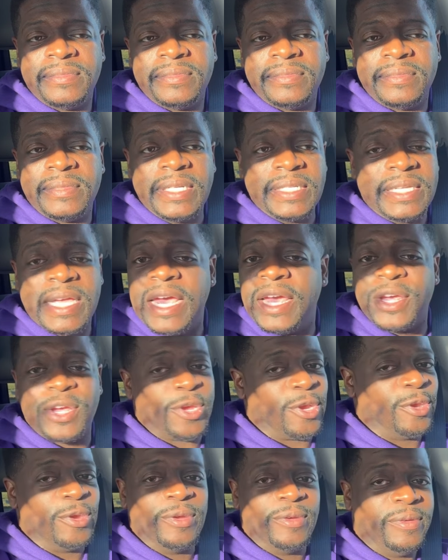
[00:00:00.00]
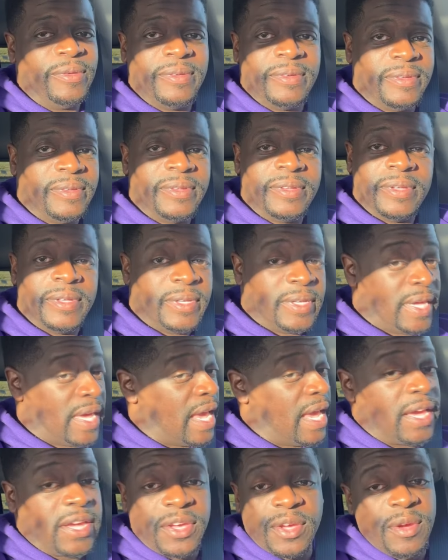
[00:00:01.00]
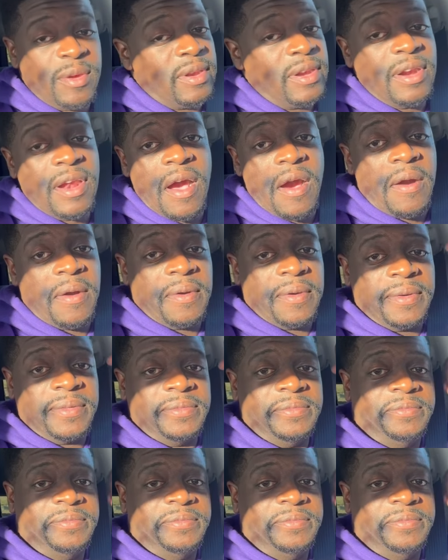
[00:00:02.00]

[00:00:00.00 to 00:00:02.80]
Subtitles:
This ain't cute. Ain't cute at all.